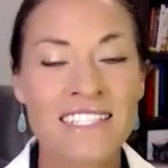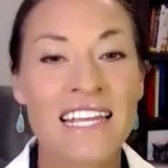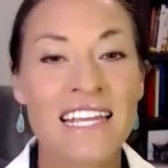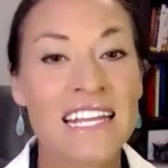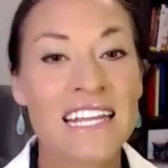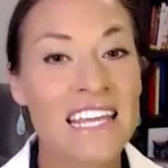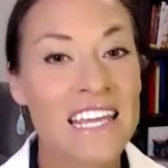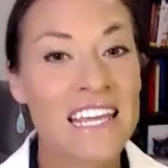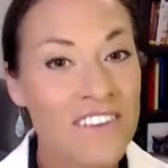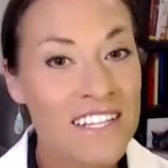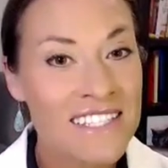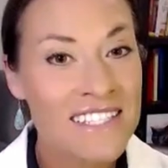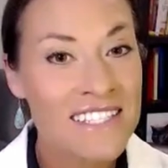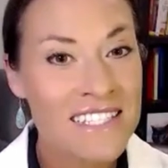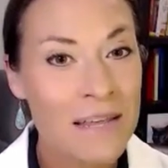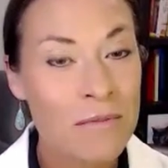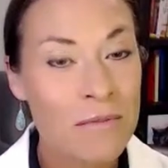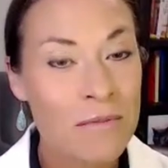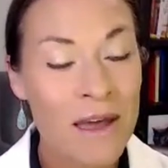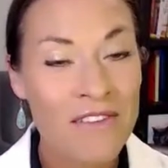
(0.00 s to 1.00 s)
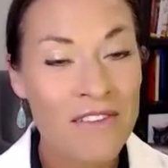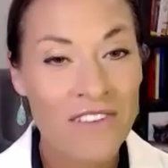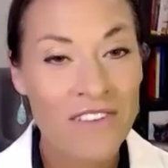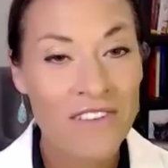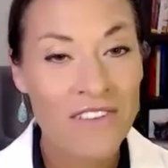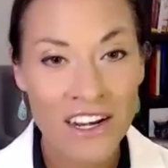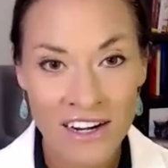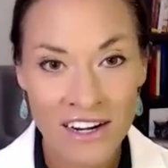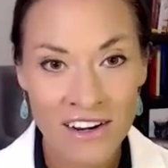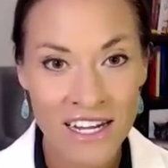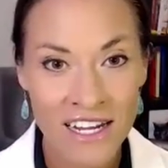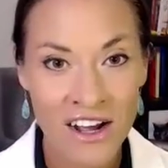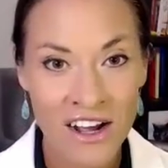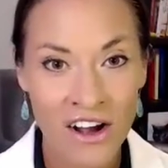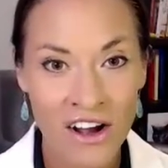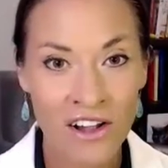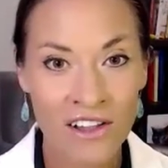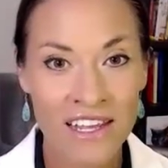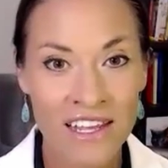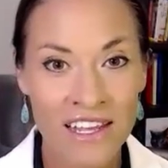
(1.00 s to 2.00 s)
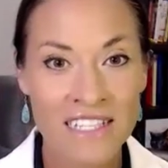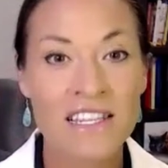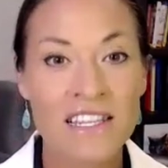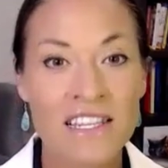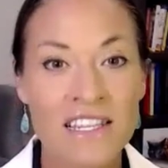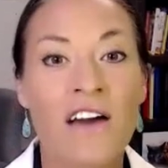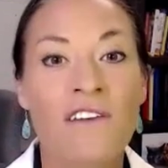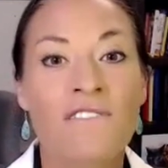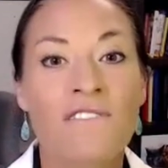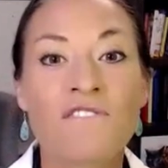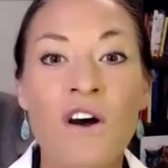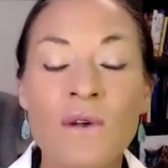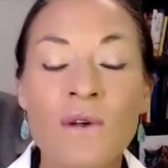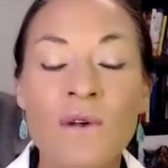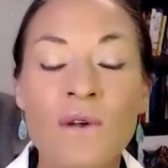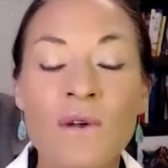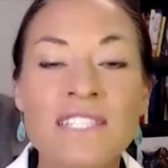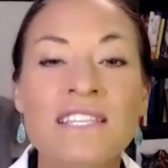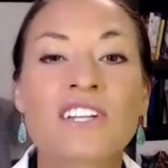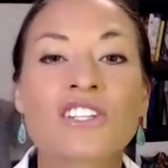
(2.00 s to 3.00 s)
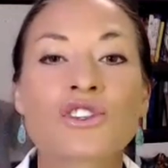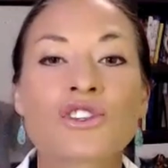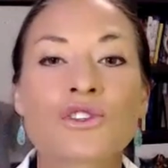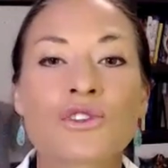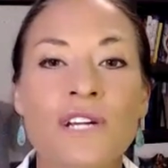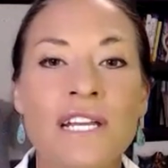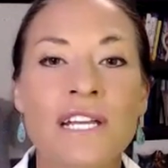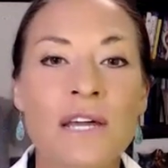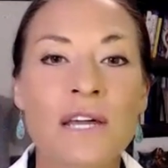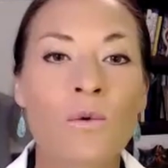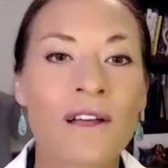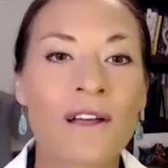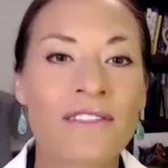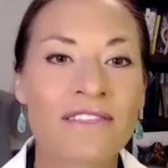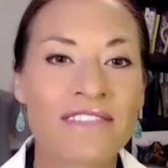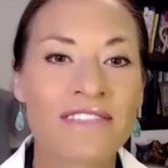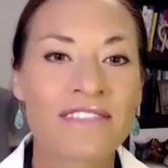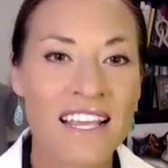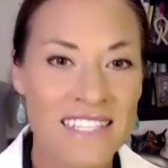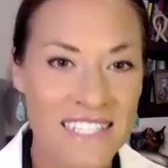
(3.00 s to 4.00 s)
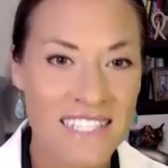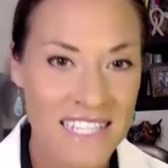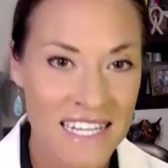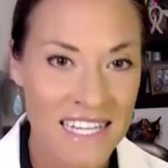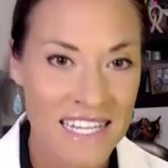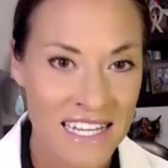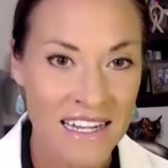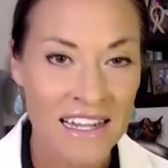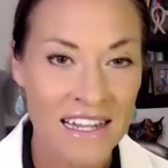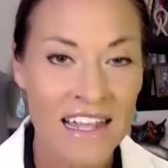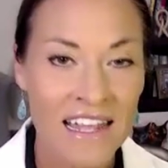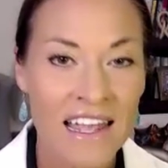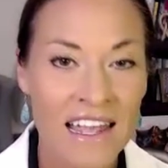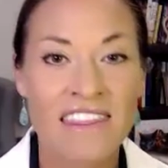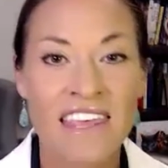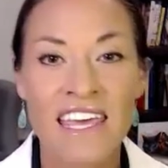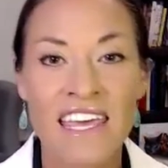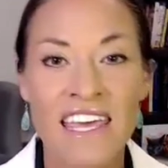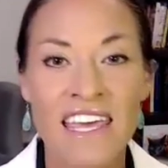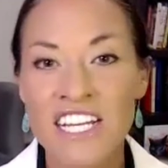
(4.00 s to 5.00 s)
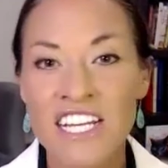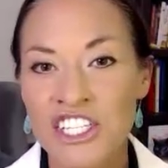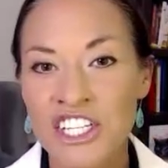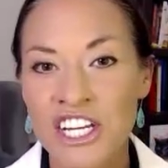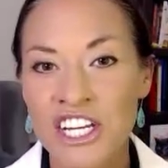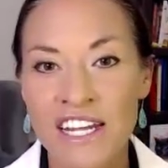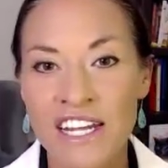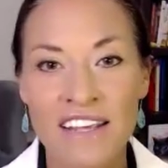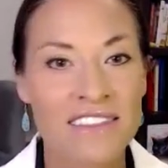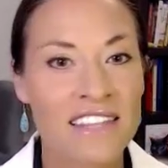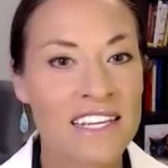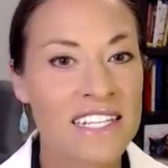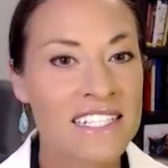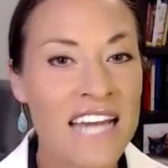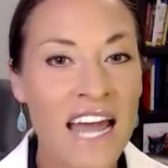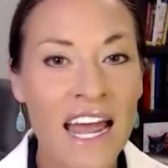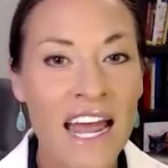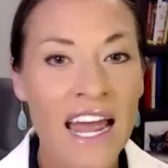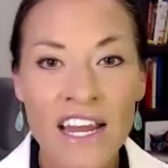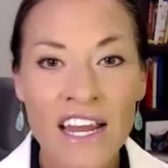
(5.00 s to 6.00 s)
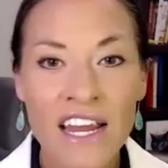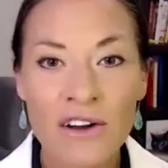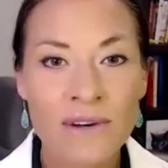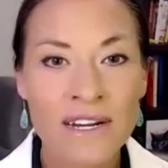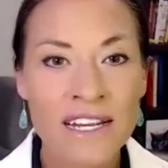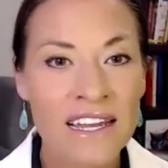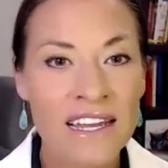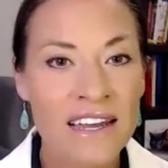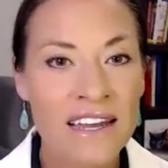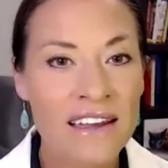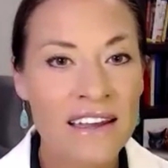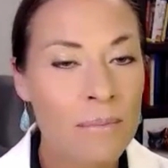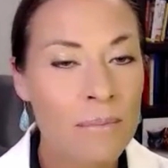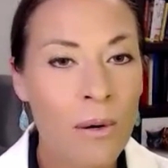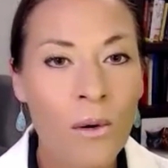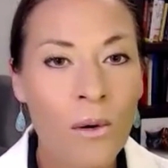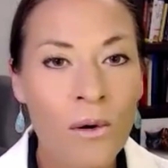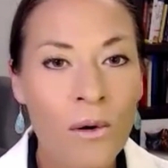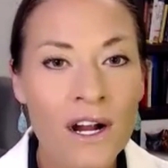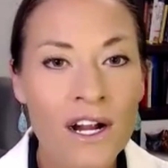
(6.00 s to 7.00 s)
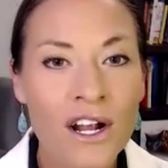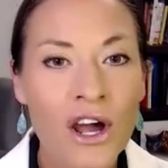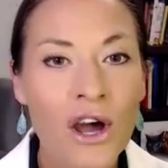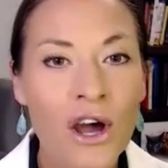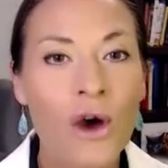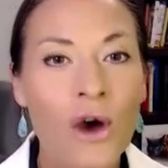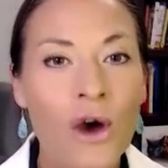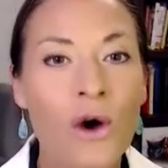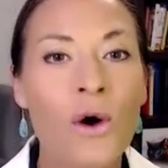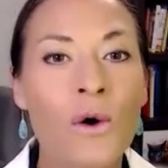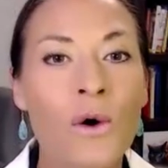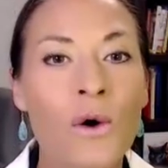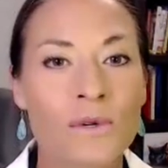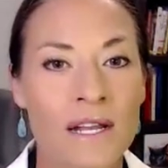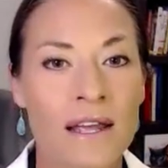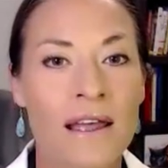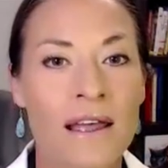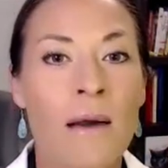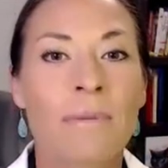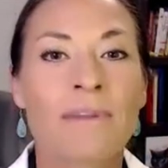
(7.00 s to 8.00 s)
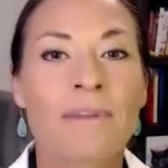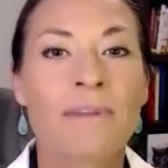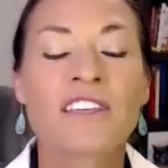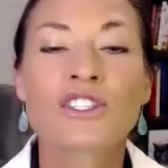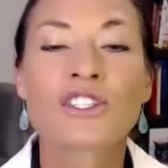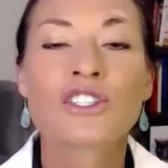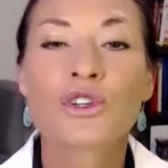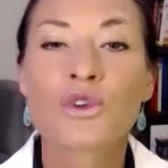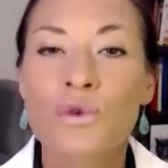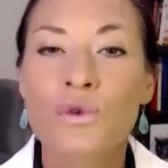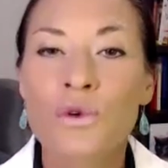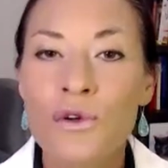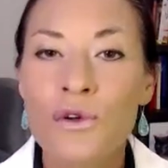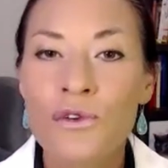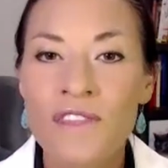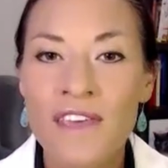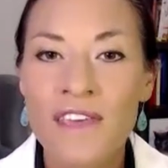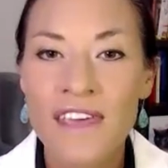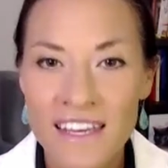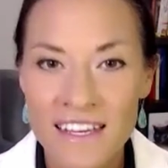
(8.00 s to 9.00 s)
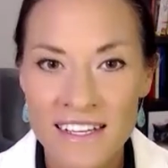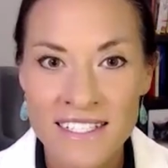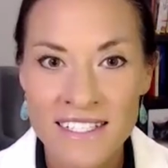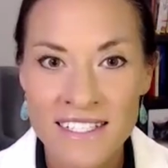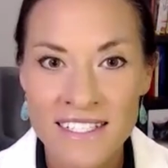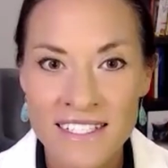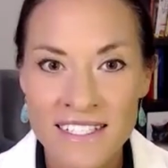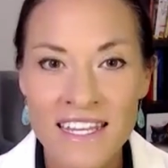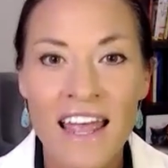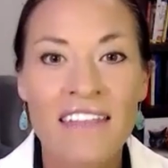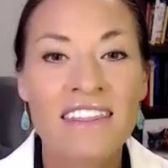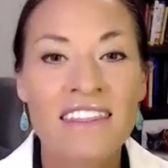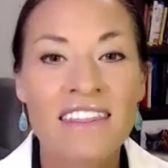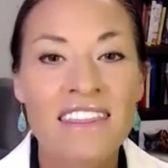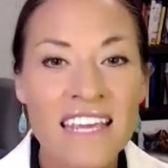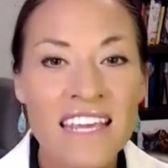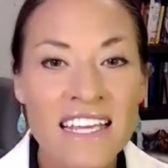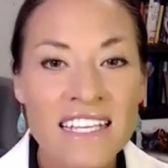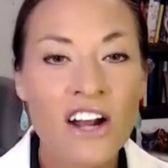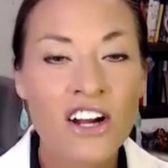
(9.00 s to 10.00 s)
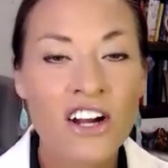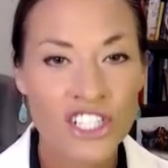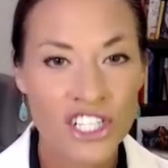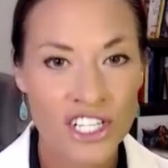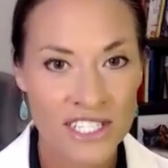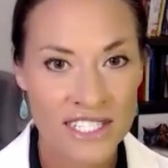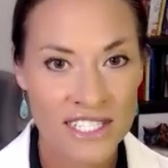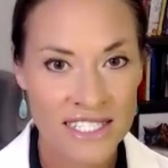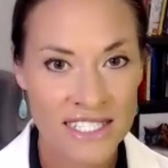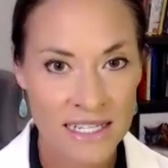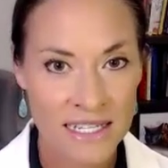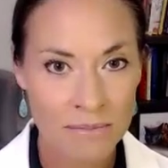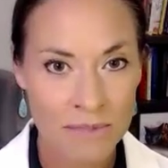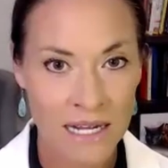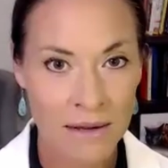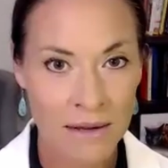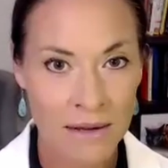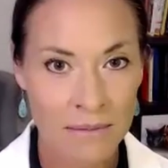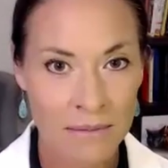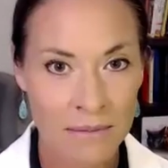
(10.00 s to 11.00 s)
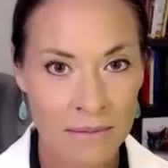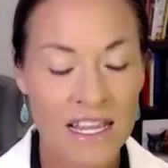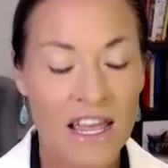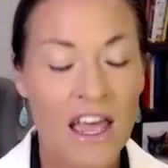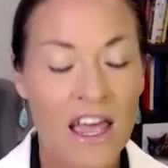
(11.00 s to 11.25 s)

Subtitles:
and even some of my veterinary colleagues focus on treating what they see: the itching, the diarrhea, the poor coat. But the truth is, these are just symptoms.